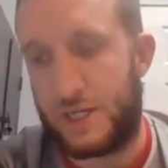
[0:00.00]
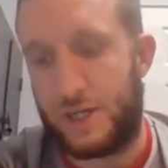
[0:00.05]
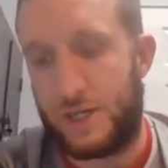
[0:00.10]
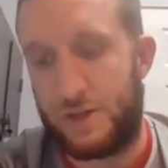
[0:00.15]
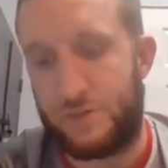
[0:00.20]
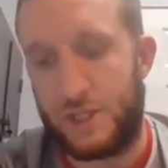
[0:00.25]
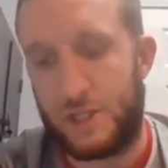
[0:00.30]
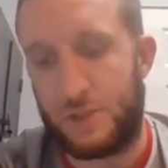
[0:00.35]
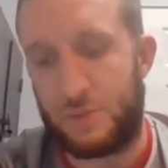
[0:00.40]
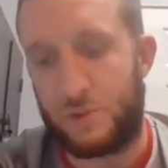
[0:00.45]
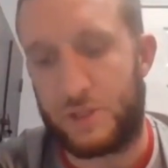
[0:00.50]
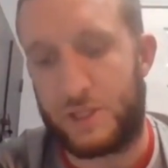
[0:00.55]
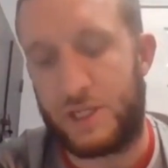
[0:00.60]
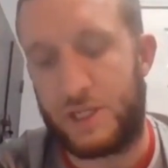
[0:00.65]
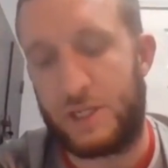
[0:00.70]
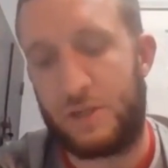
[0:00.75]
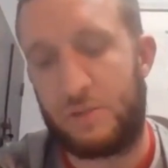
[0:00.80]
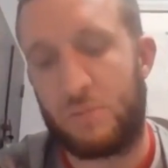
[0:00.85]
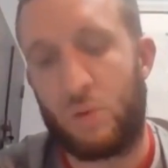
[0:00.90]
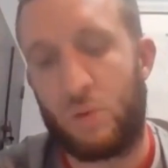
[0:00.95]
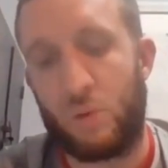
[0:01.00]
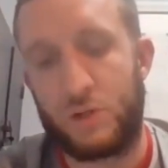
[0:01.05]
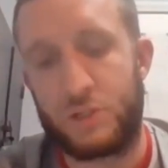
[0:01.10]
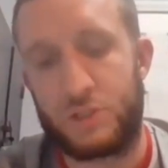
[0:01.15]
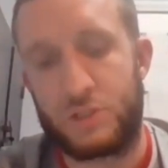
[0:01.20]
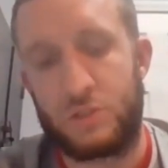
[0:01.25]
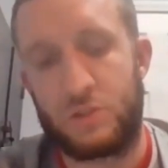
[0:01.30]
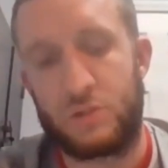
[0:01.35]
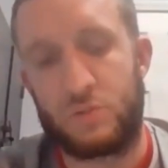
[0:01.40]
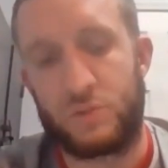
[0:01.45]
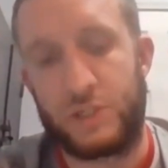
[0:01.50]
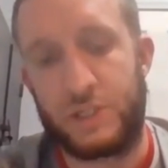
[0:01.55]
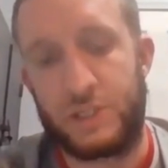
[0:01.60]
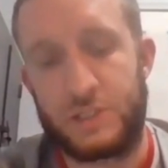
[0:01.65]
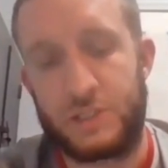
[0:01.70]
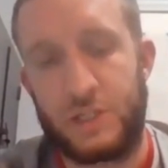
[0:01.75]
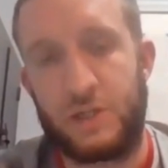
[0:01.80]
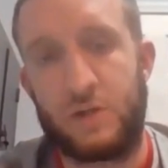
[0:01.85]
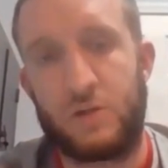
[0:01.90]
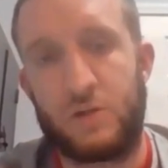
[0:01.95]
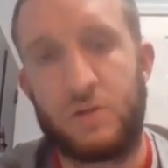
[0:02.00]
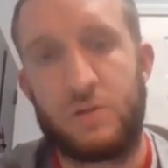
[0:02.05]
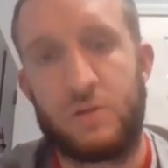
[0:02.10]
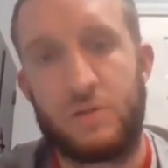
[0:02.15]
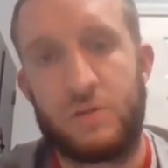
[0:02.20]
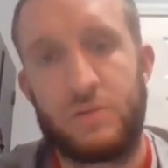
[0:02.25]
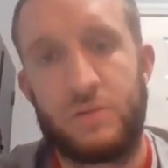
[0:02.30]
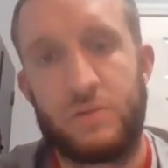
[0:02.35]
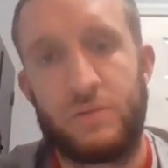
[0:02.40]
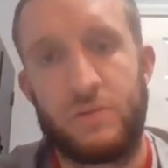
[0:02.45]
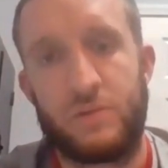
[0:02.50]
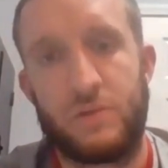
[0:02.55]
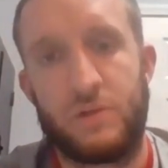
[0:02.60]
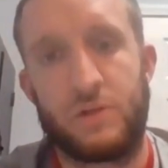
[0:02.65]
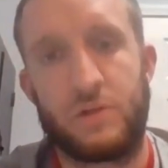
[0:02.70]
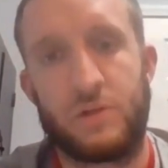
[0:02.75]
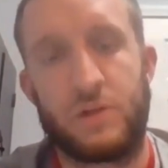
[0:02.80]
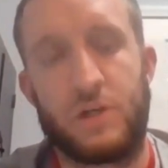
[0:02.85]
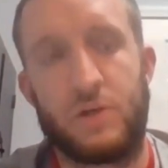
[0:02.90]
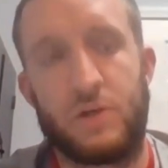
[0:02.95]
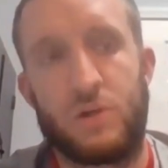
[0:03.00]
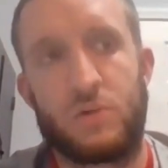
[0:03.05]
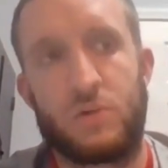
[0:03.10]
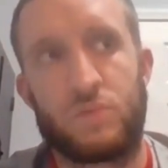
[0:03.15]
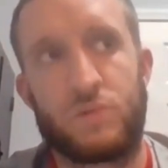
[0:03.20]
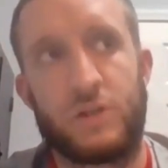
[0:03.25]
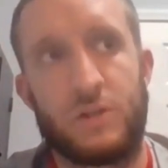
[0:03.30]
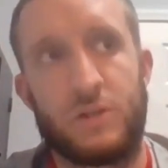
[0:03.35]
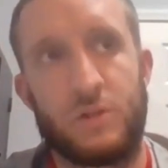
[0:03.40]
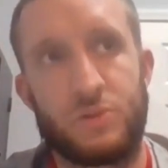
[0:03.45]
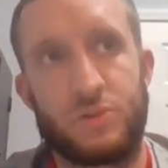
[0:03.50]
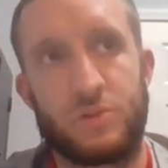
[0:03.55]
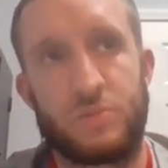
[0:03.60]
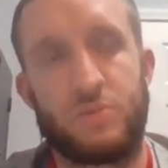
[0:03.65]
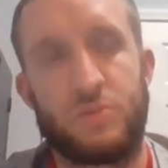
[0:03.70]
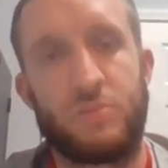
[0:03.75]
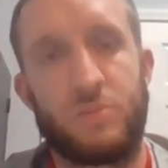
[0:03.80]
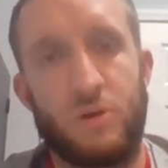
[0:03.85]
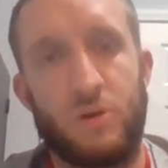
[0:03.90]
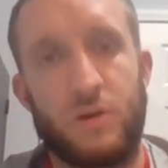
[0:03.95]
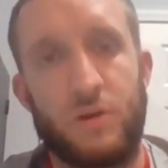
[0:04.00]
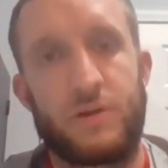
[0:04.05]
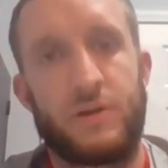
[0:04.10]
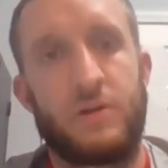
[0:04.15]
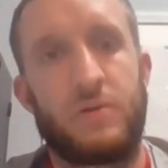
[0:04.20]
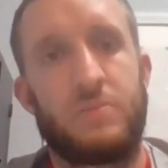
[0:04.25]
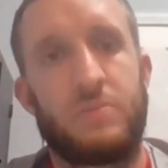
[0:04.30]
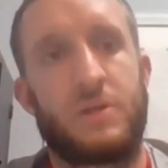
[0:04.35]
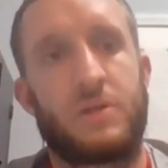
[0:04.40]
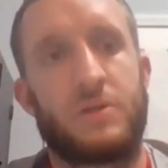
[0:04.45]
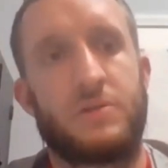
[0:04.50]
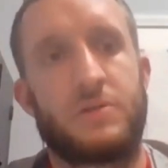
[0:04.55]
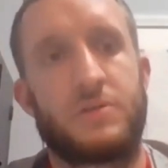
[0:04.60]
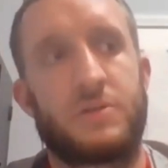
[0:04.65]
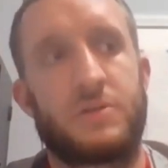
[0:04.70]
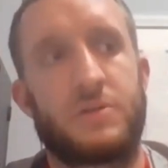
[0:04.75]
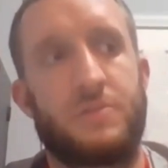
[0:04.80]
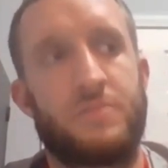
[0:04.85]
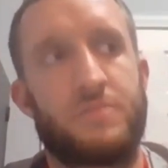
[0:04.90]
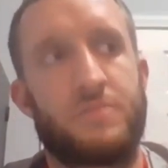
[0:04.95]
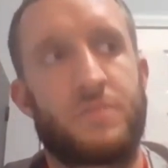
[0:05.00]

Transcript: I think we're getting more into a resale or a reusable market because